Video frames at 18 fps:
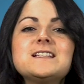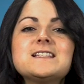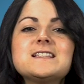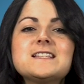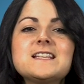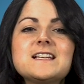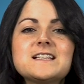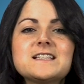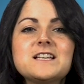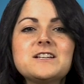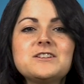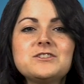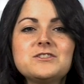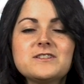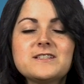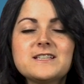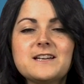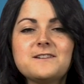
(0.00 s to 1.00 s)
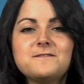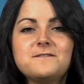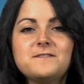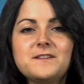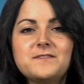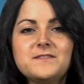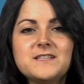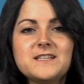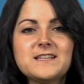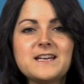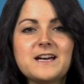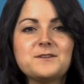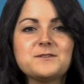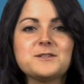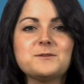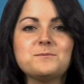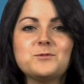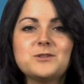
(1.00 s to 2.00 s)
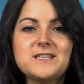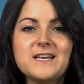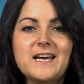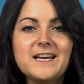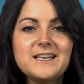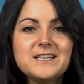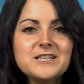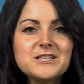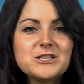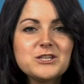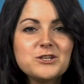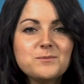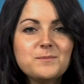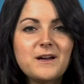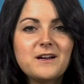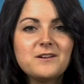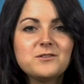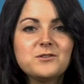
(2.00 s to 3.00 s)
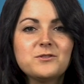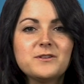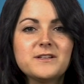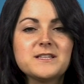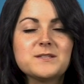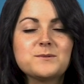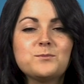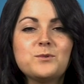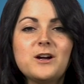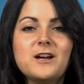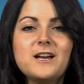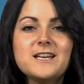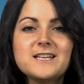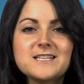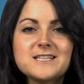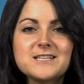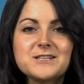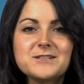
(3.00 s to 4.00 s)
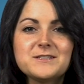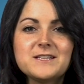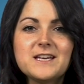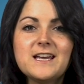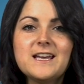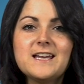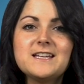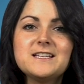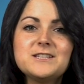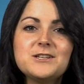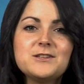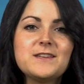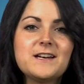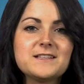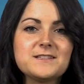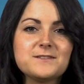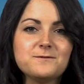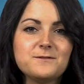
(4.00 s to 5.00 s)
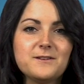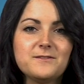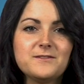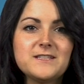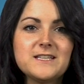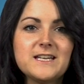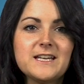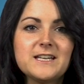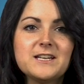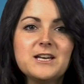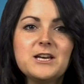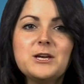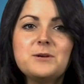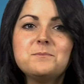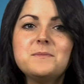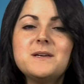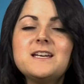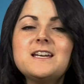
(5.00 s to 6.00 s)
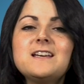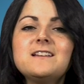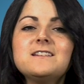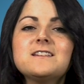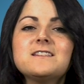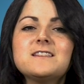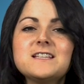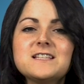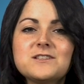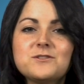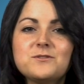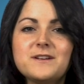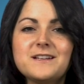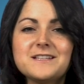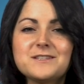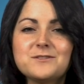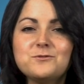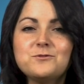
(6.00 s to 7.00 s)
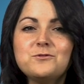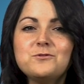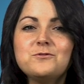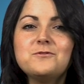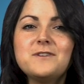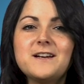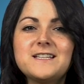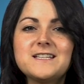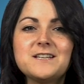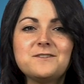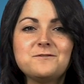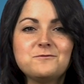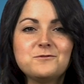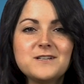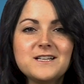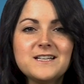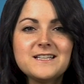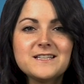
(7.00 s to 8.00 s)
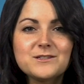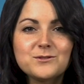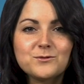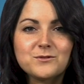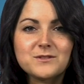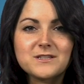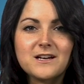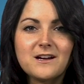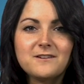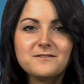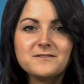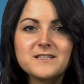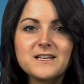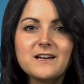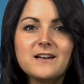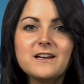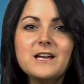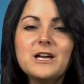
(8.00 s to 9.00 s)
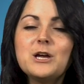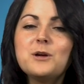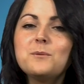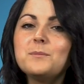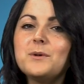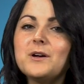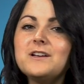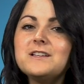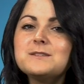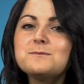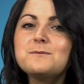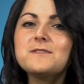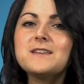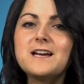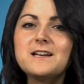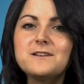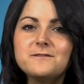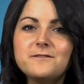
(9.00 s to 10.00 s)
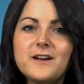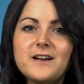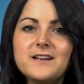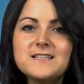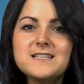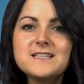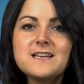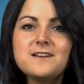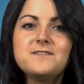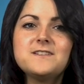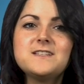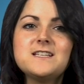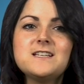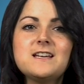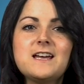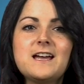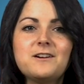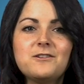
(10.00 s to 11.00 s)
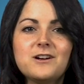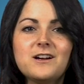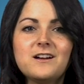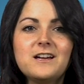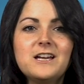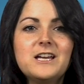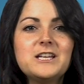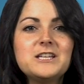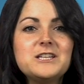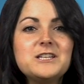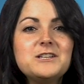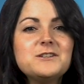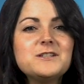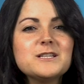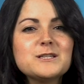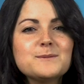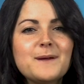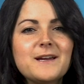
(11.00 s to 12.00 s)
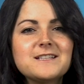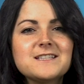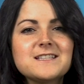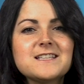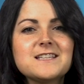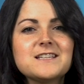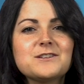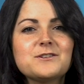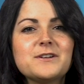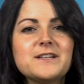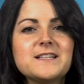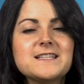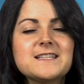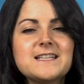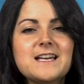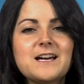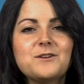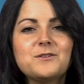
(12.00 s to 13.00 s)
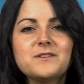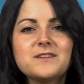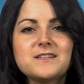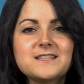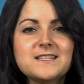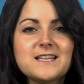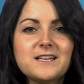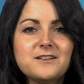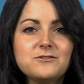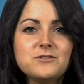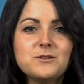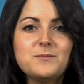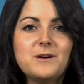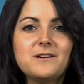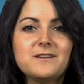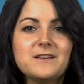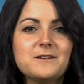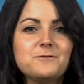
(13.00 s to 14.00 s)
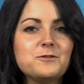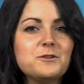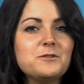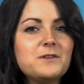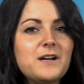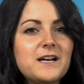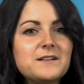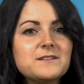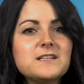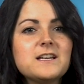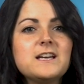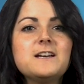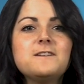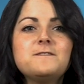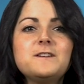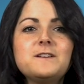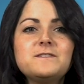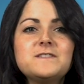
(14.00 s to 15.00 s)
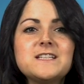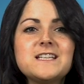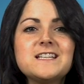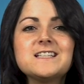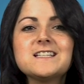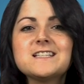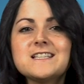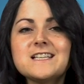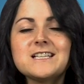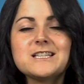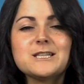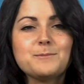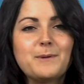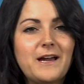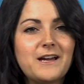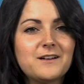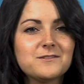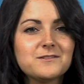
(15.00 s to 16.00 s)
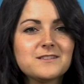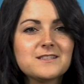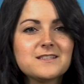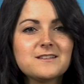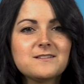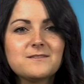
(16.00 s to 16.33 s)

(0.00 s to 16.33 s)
650,000 Britannia £2 coins were issued in 2015, meaning that this coin is already really sought after. But with that inverted effigy error, you'd expect to see the coin sell on the secondary market for around £50 to £60.